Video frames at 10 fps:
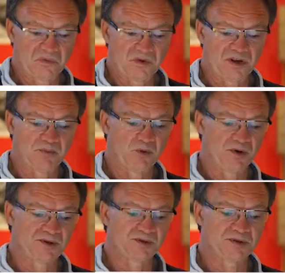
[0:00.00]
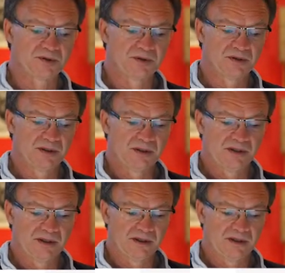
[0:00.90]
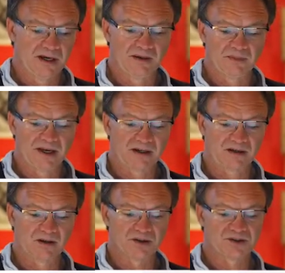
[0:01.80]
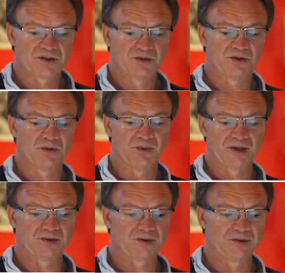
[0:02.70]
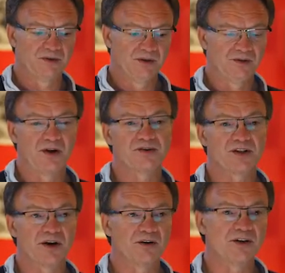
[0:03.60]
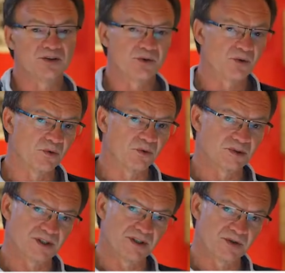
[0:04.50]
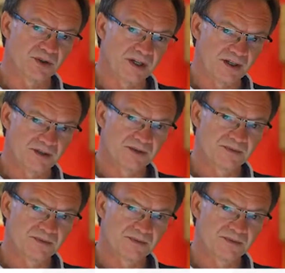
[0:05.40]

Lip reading: 3 points and make it last 2 weeks. Those are the only 2 rules that you need.